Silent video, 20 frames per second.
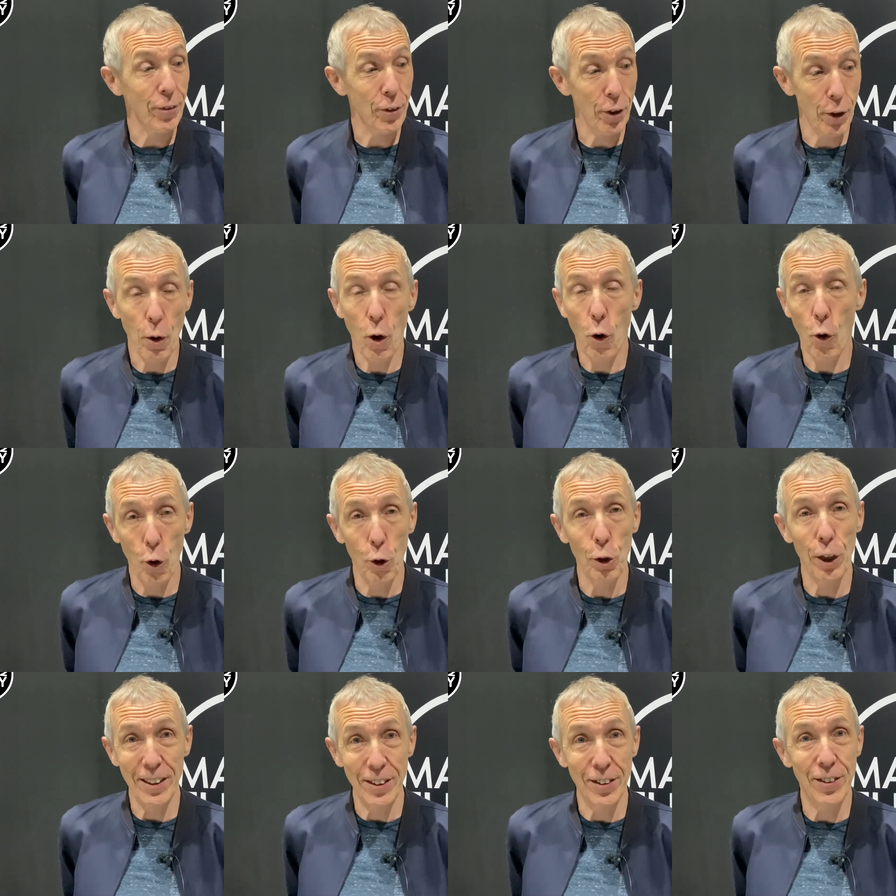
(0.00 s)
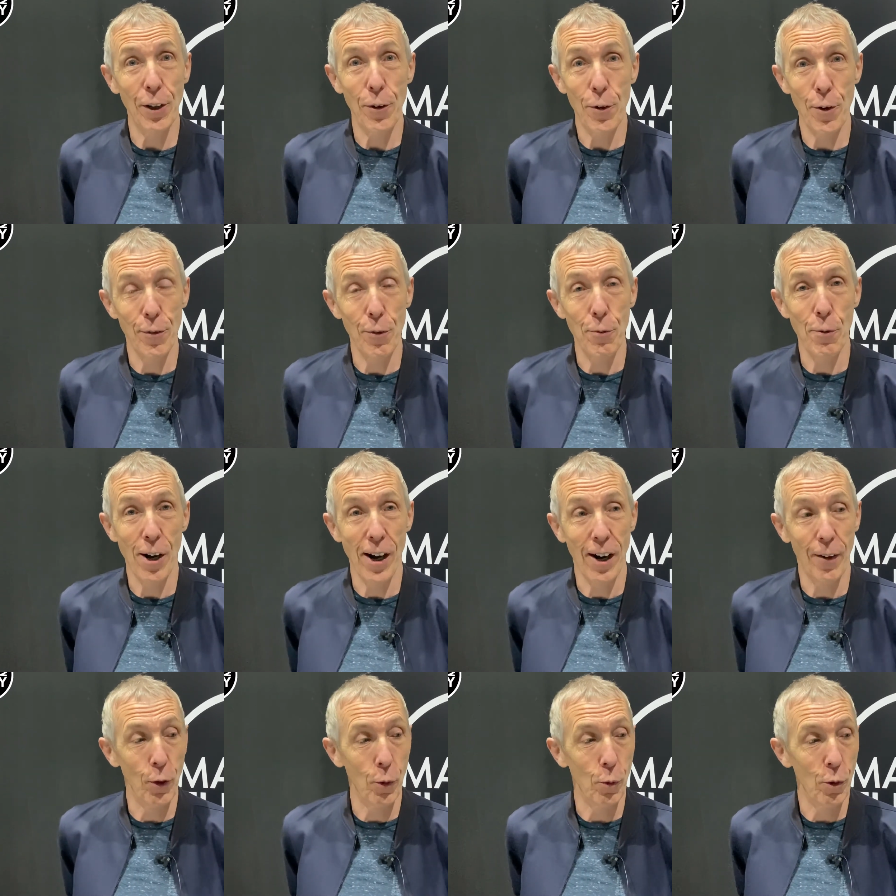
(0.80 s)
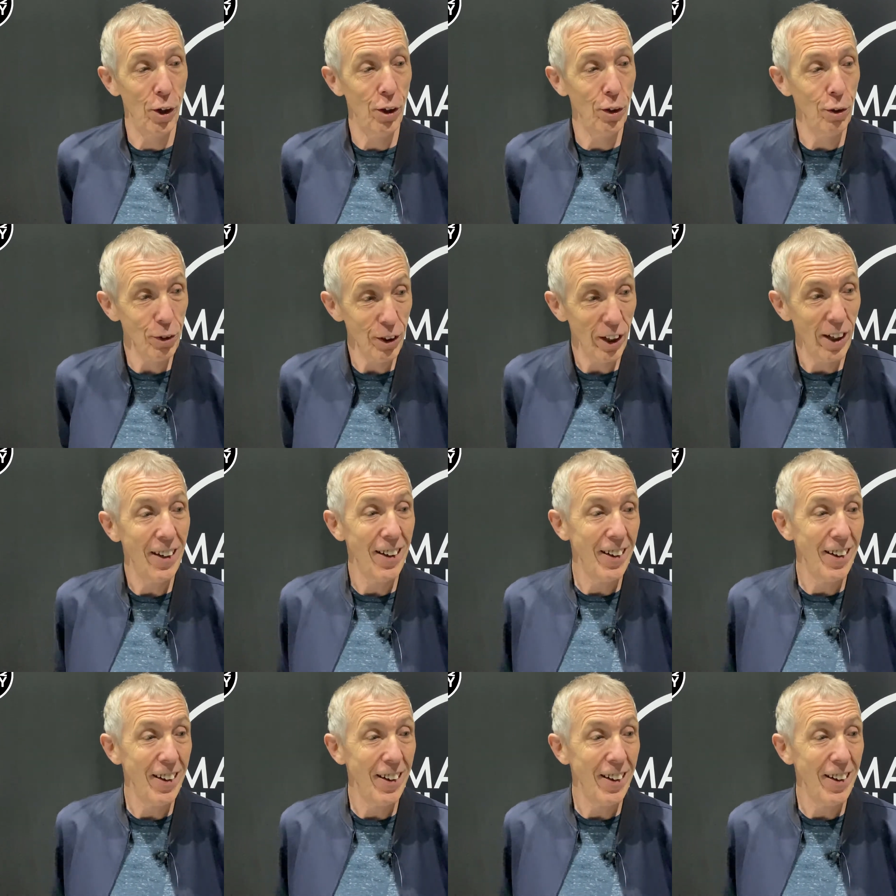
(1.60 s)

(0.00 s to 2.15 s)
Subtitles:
hauling two of them around the world.